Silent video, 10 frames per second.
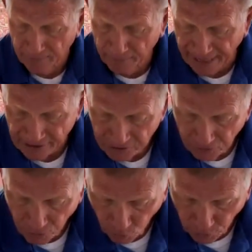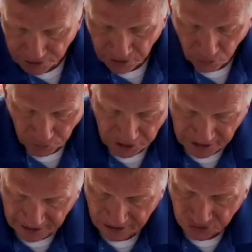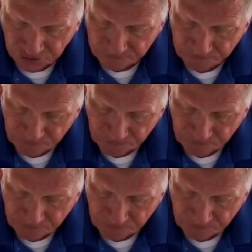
Back to the growing degree days.